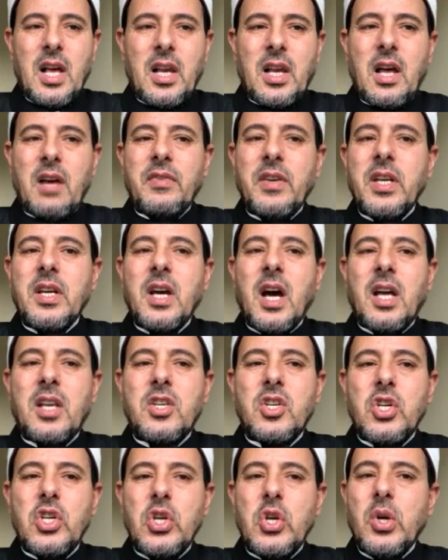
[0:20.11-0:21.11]
Loving
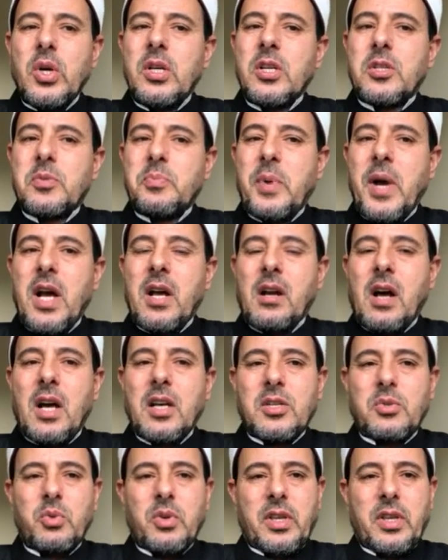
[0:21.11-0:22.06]
God, you inspire us